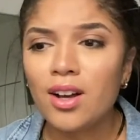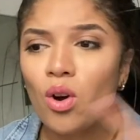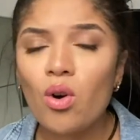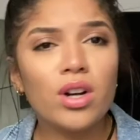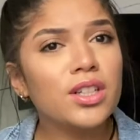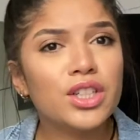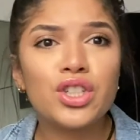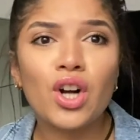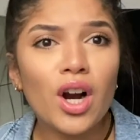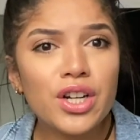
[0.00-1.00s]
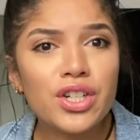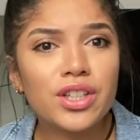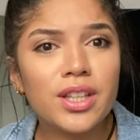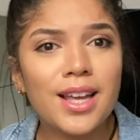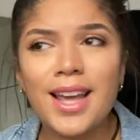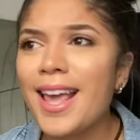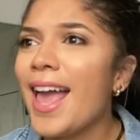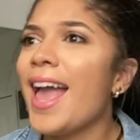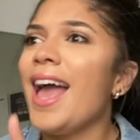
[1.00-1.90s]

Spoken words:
cordless charger thing.